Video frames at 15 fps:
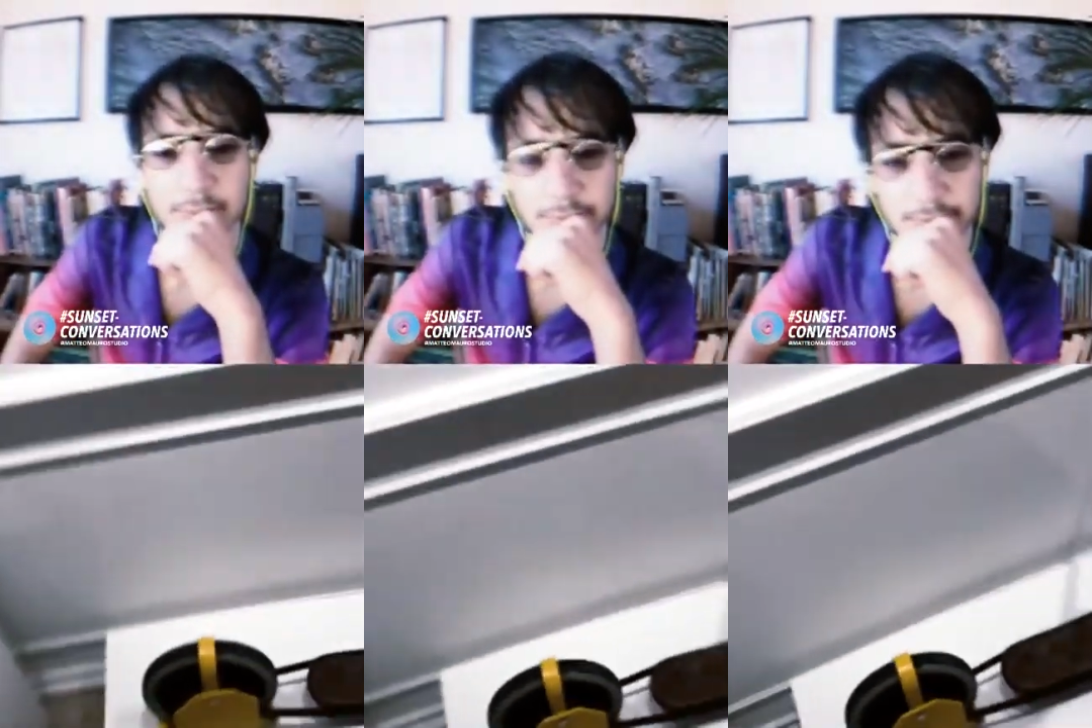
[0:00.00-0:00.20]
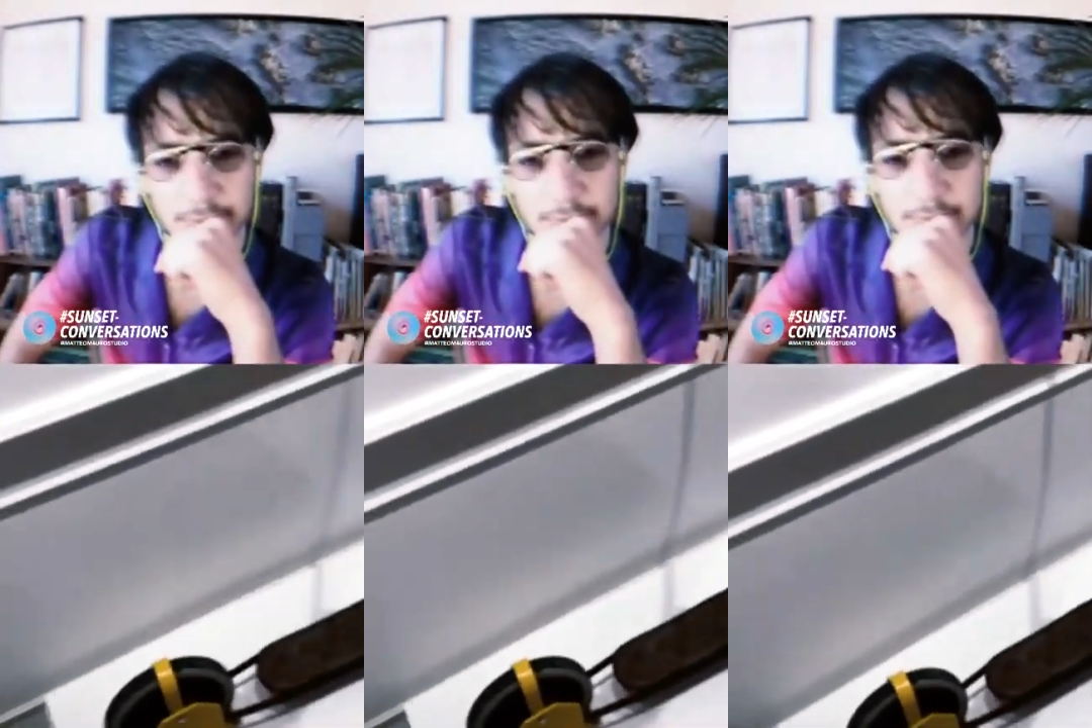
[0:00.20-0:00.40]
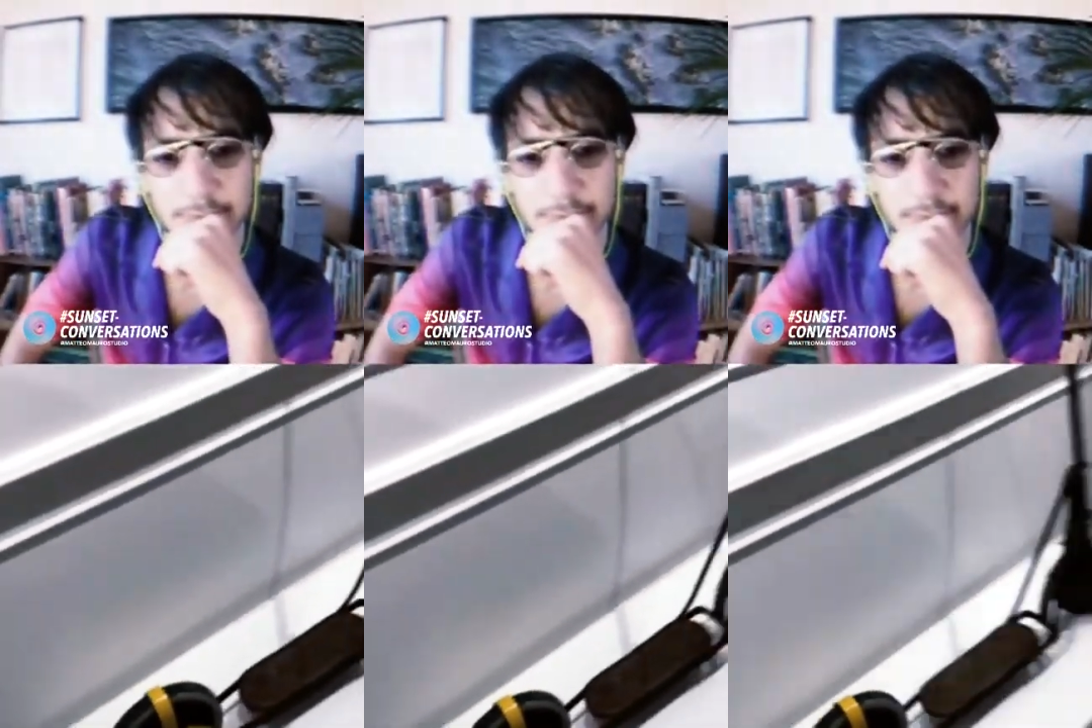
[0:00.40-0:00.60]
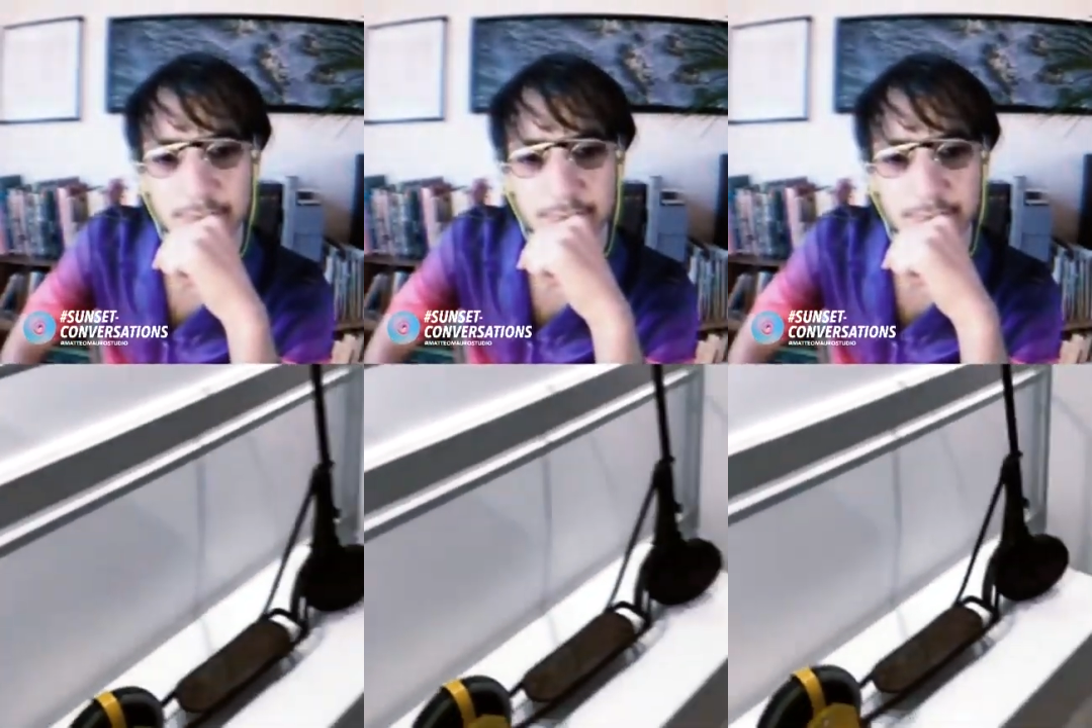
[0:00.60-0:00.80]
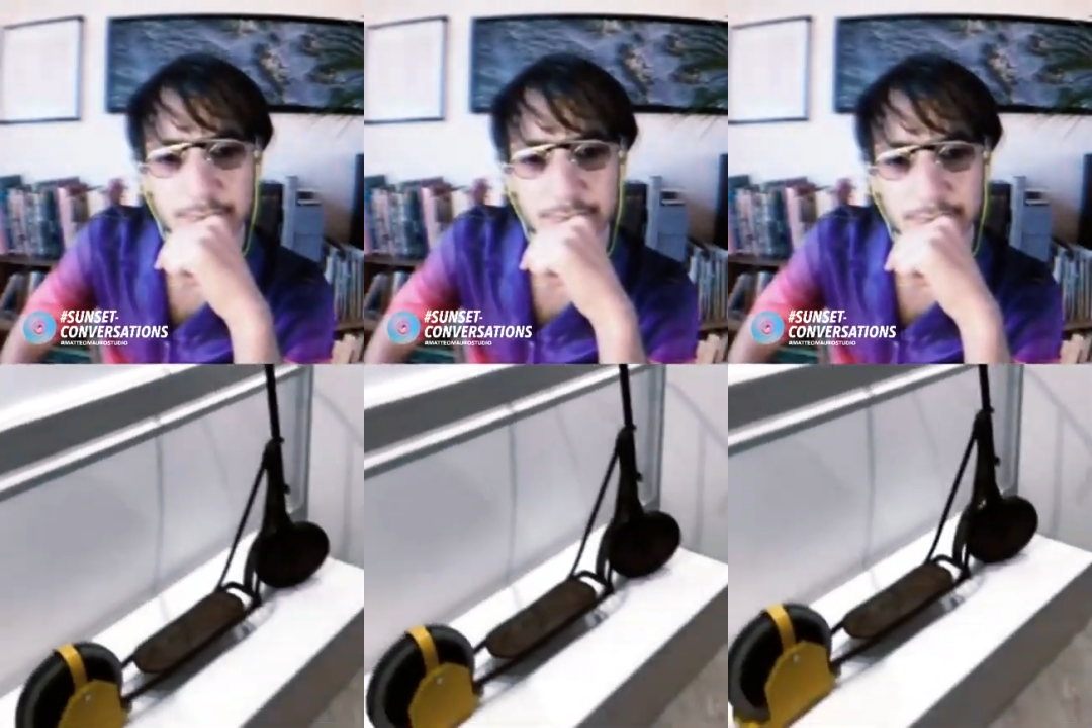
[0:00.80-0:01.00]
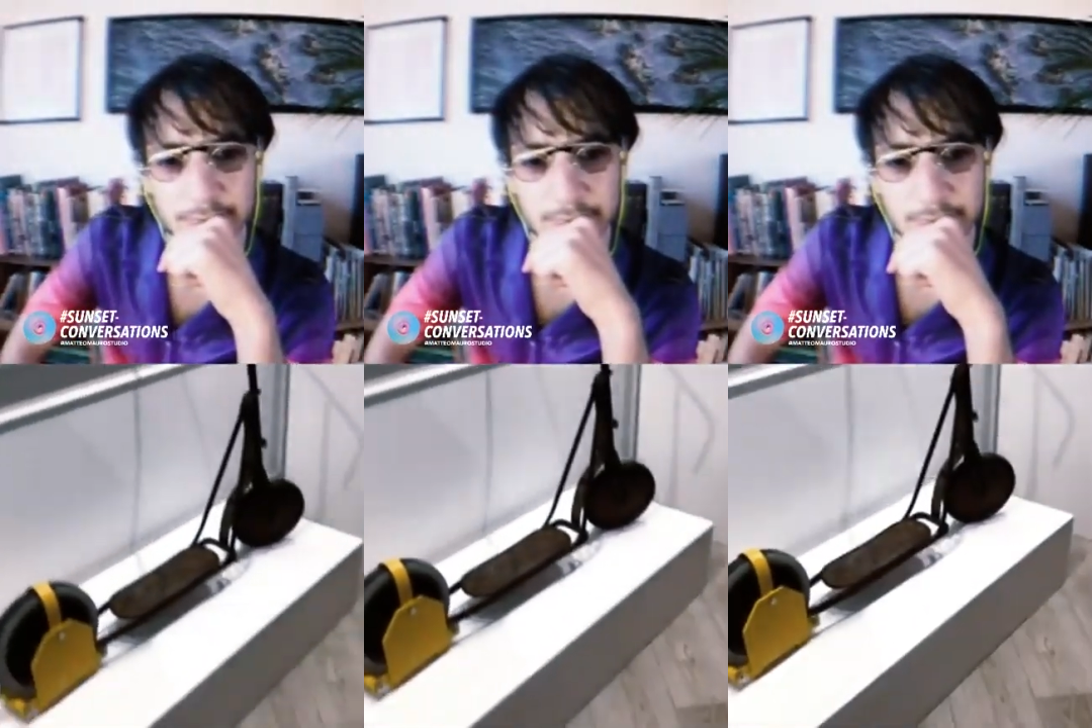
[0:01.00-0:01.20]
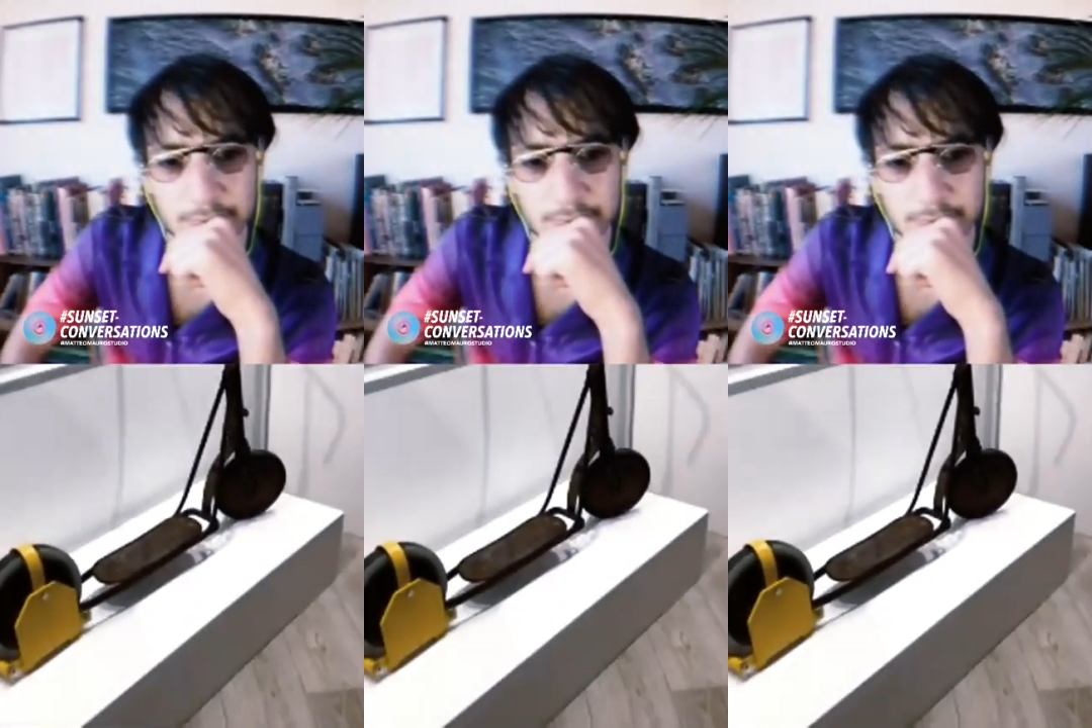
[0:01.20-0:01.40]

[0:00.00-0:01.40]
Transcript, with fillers: Very, very fucking personal